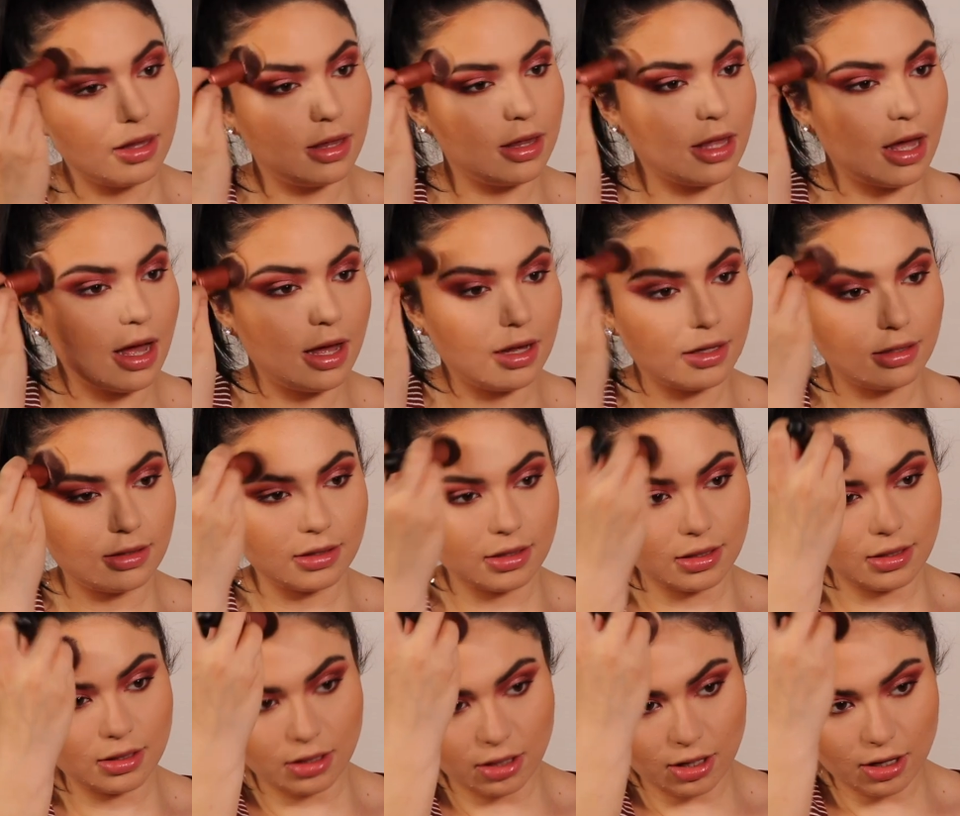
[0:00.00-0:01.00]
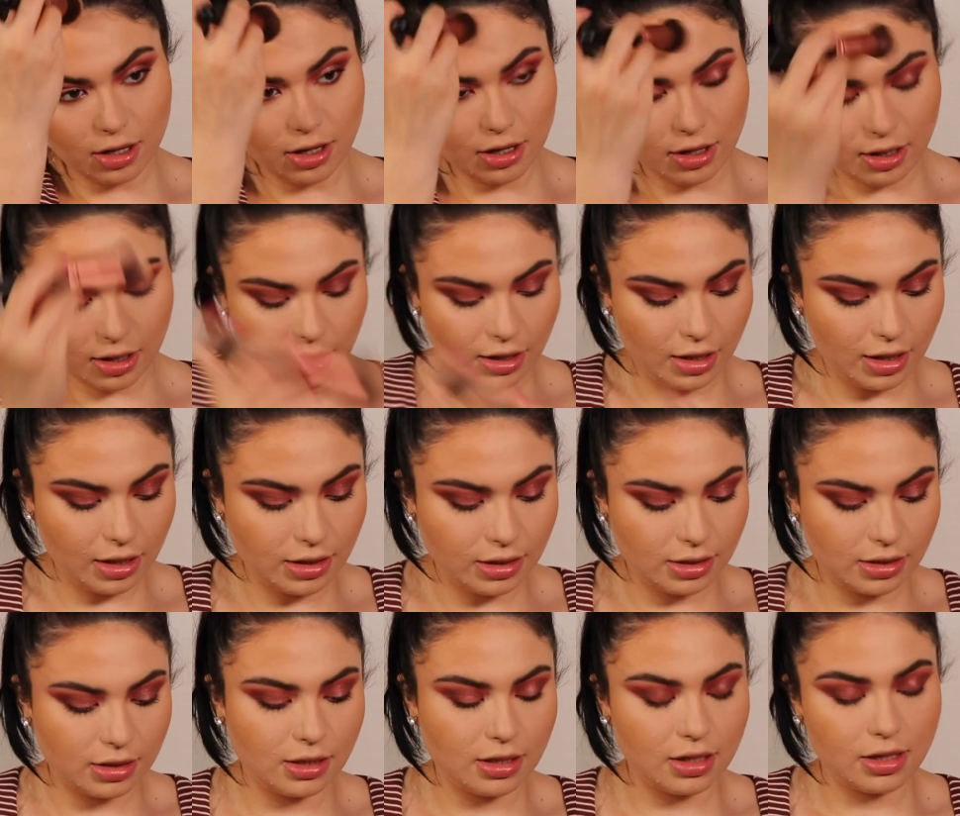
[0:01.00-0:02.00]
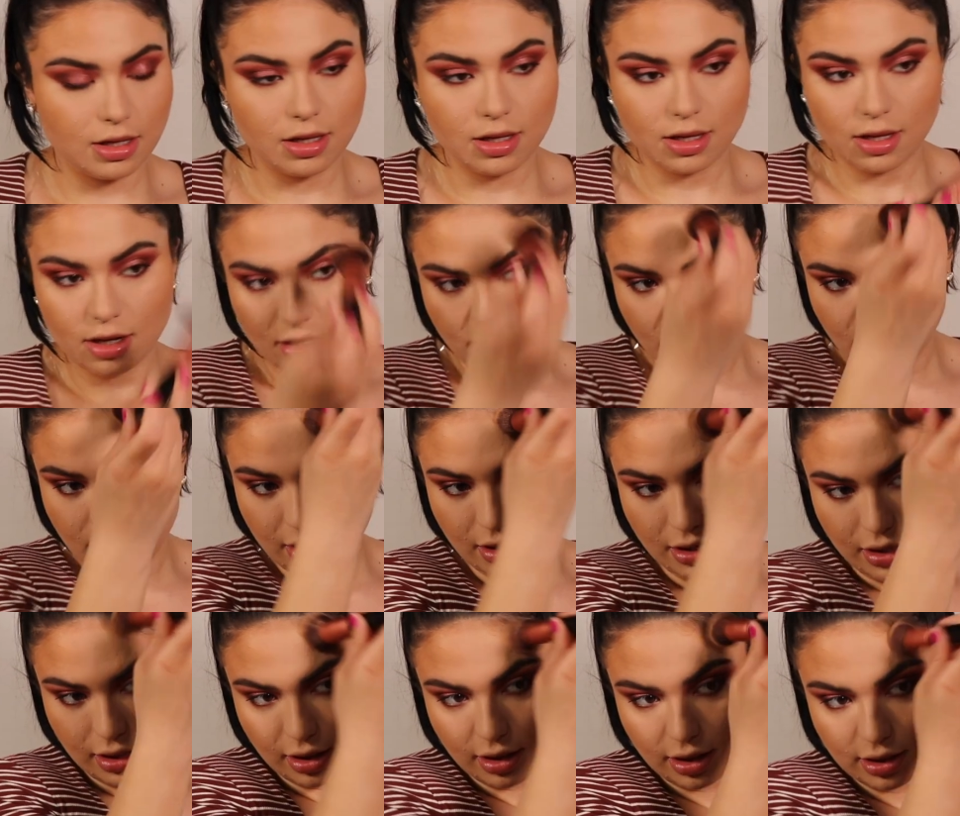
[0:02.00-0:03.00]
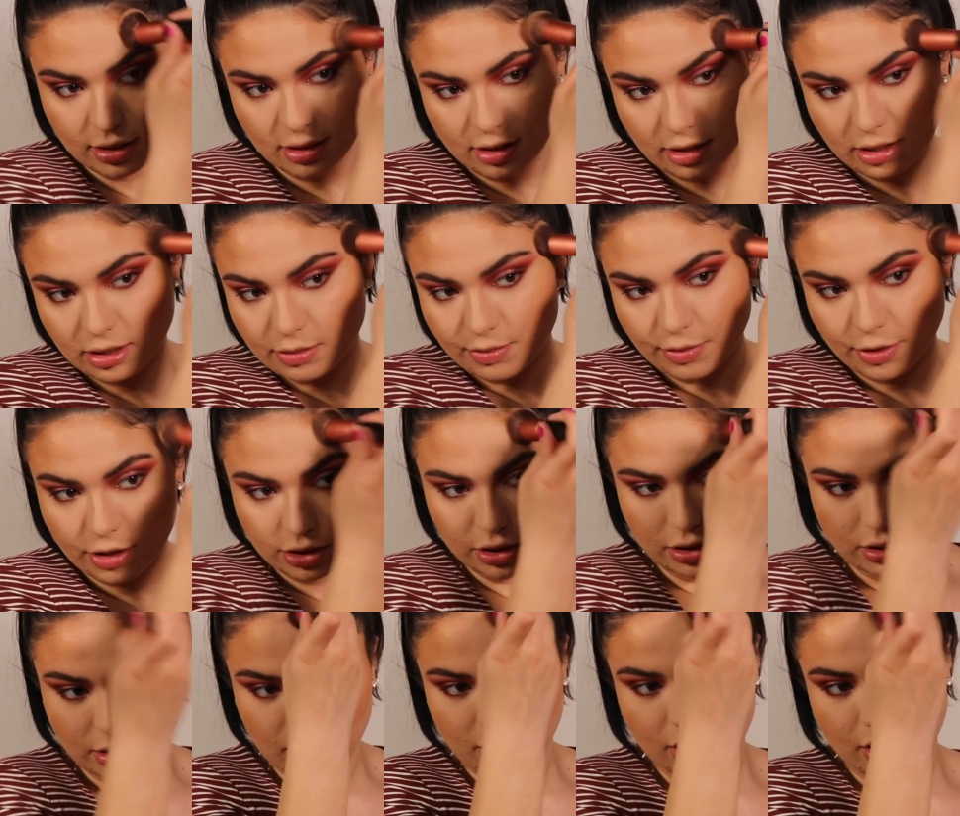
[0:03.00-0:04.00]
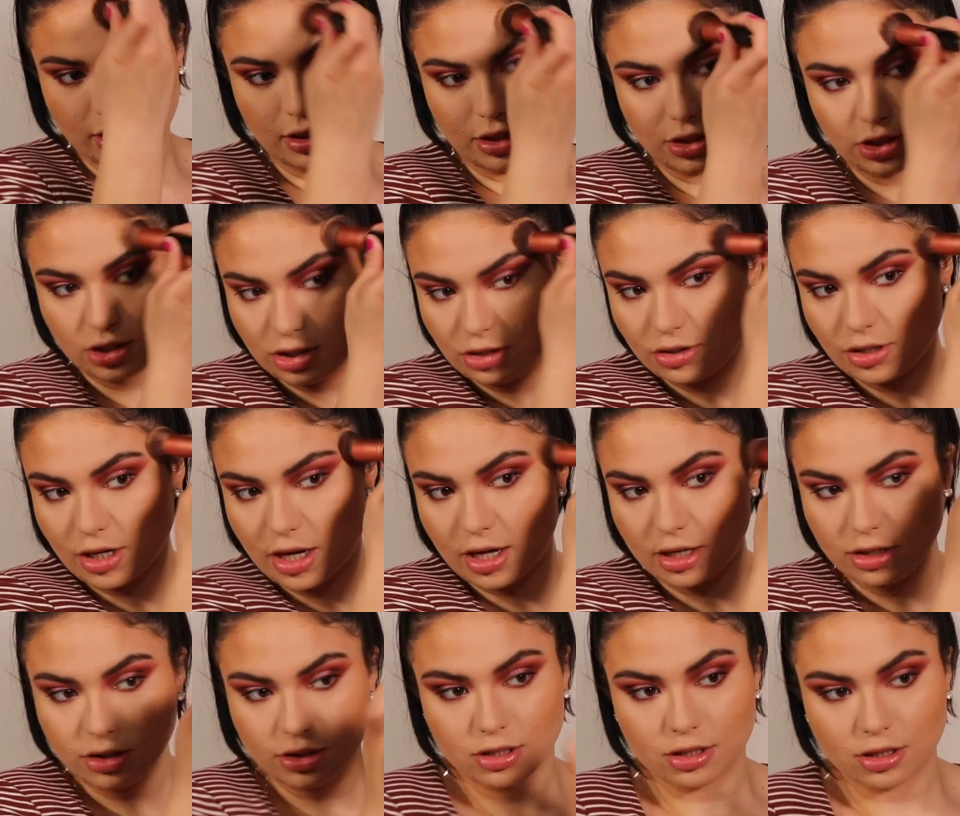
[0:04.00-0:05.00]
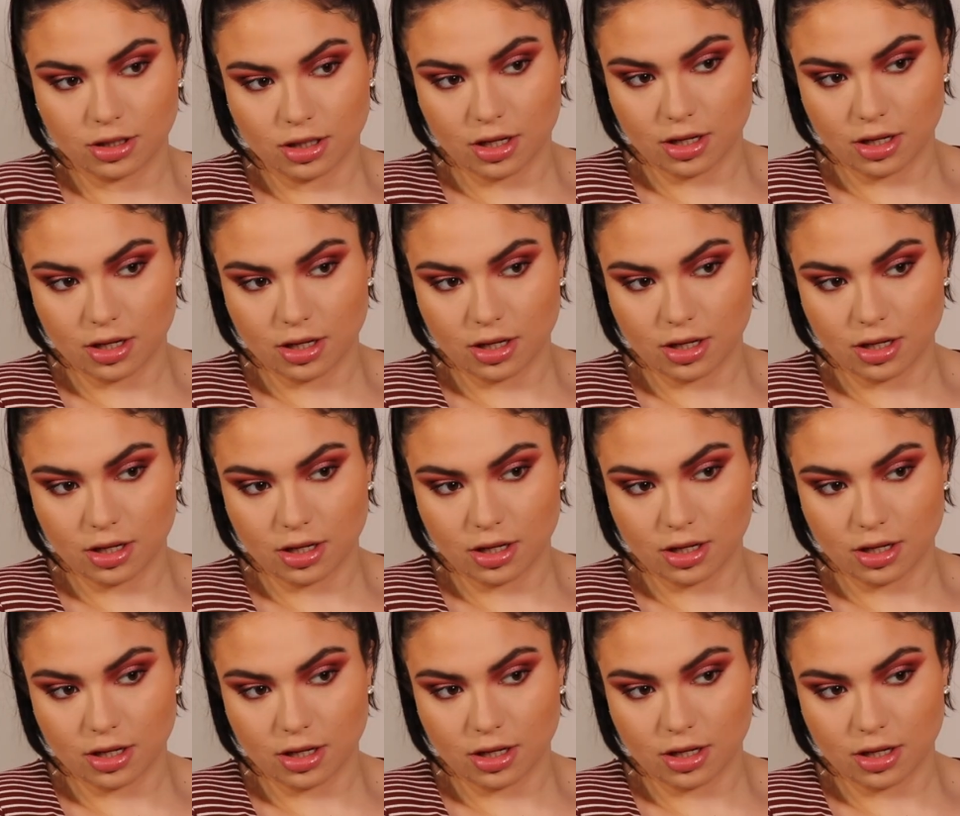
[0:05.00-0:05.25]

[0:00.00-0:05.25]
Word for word: that dark. And it's, like I said, these brushes are legit trash.